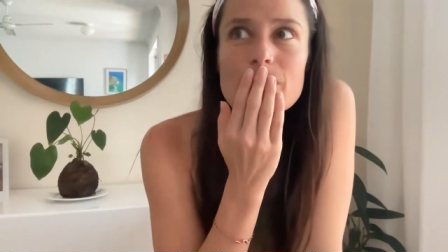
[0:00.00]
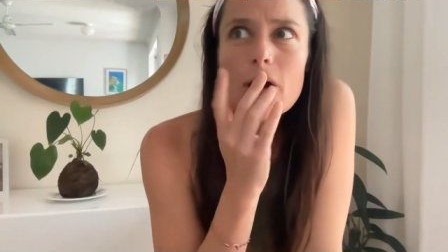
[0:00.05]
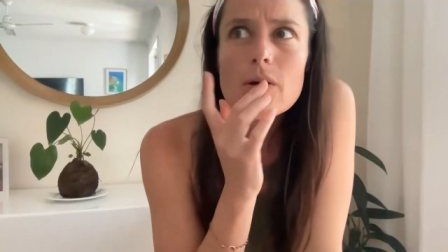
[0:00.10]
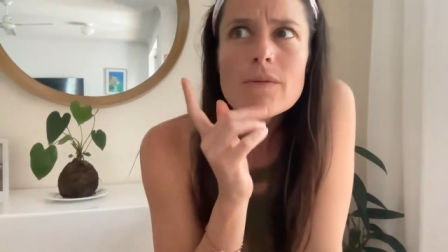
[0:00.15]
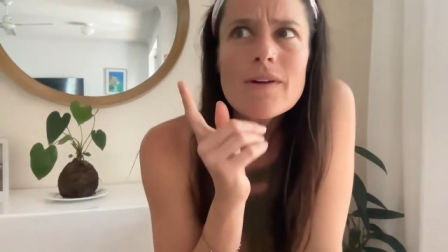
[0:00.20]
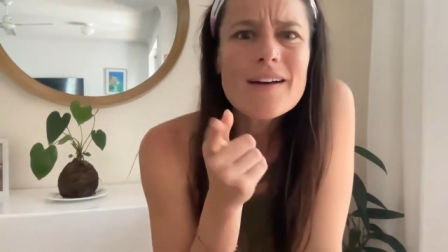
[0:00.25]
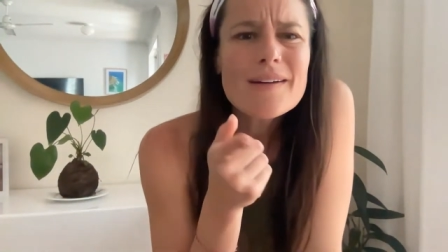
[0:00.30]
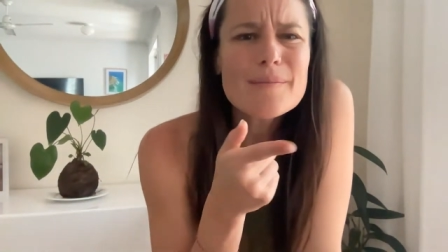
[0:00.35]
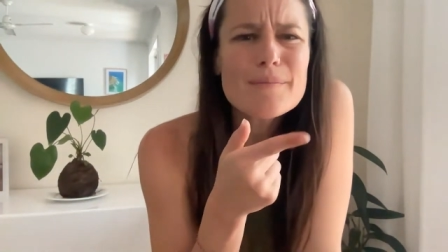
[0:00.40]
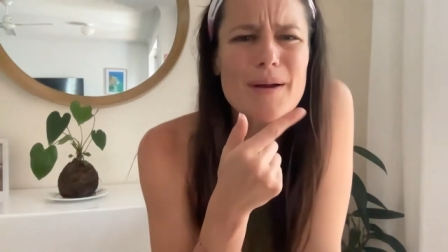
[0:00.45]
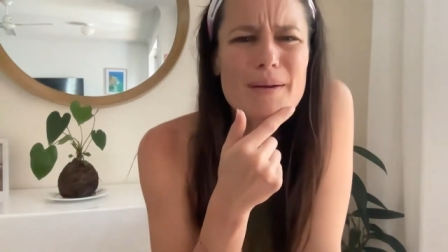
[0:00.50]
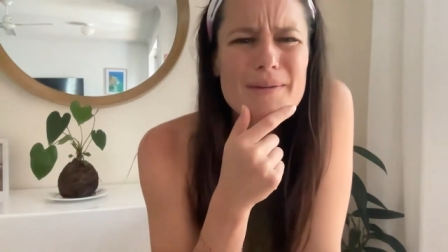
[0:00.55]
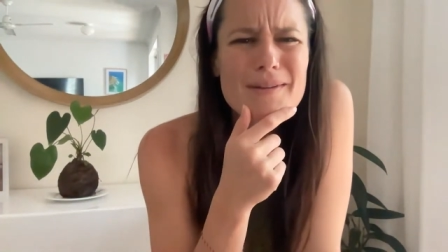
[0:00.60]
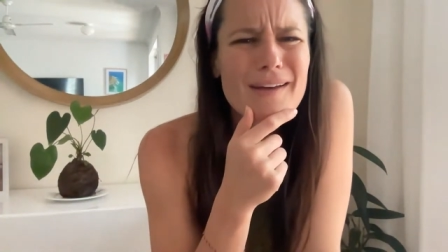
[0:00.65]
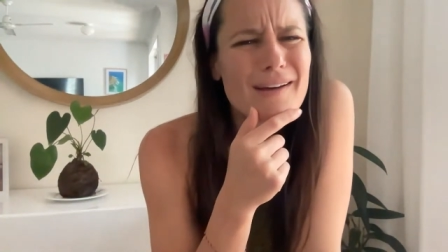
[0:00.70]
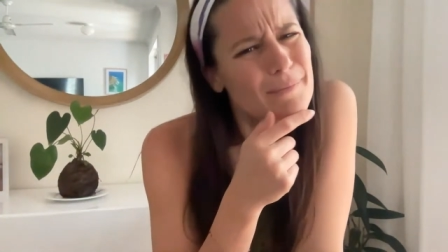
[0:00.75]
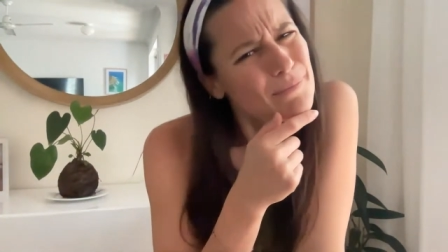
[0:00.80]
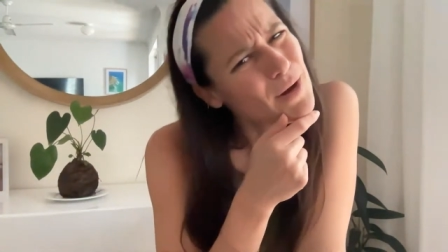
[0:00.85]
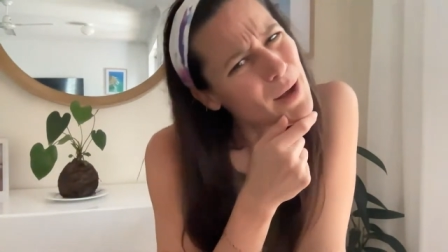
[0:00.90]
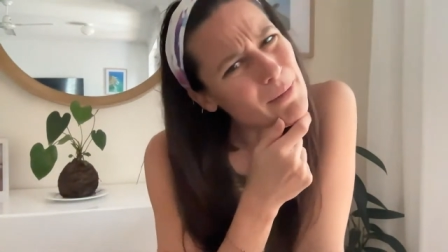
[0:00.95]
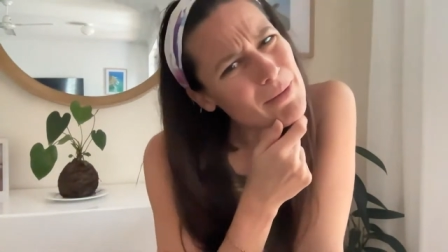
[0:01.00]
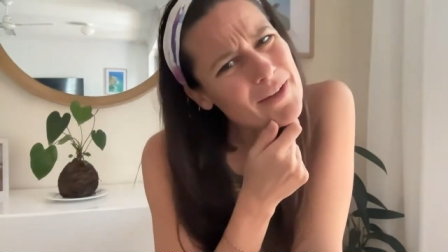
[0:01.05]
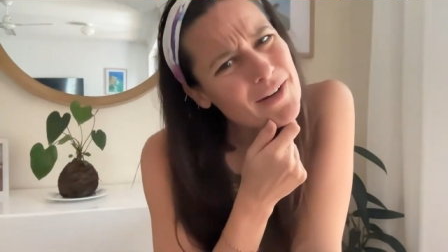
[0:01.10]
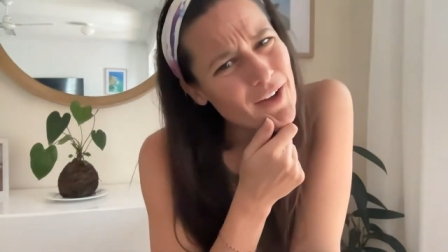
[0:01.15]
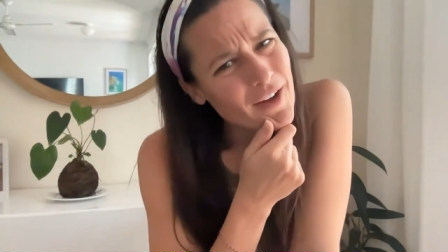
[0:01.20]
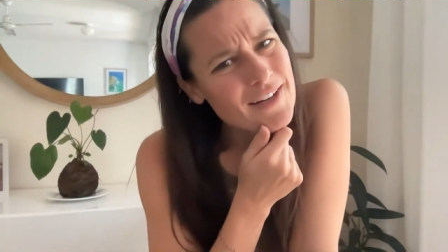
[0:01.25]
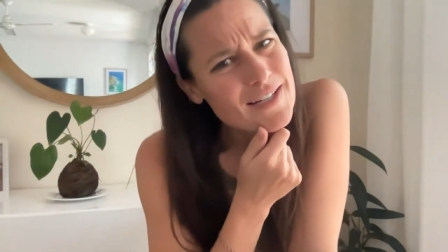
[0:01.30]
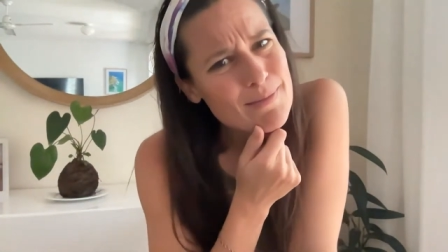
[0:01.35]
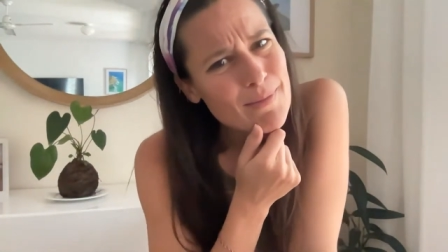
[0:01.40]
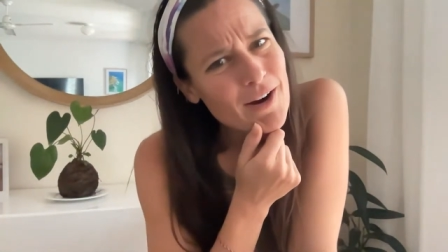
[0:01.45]
Oh, probably
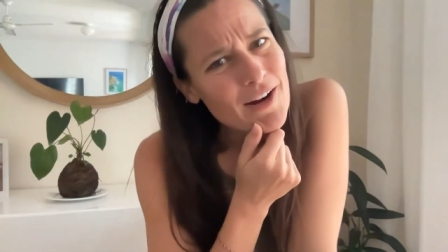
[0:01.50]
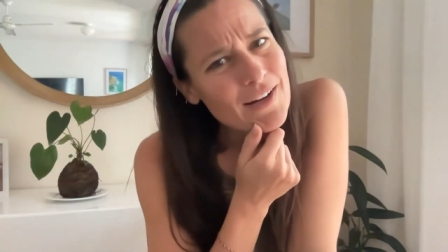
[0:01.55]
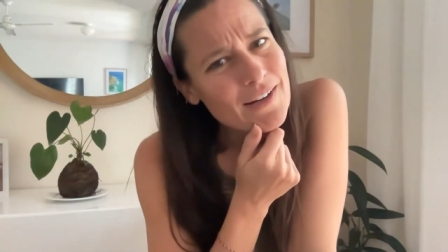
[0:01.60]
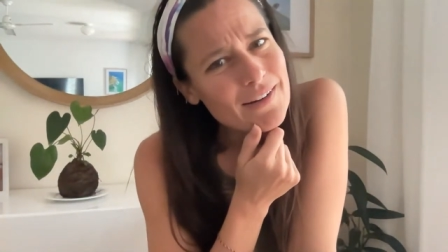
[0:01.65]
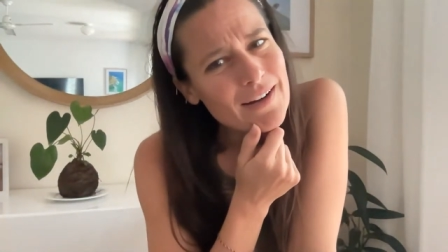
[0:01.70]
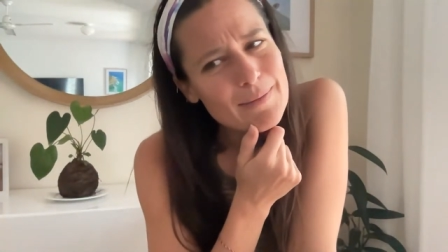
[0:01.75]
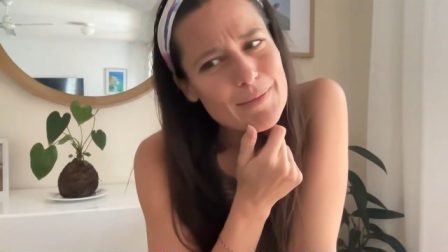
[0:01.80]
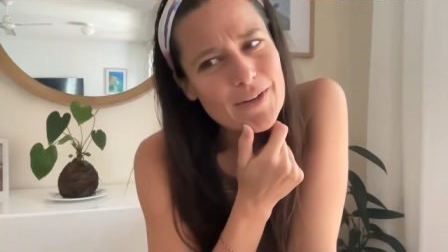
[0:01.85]
not tomorrow.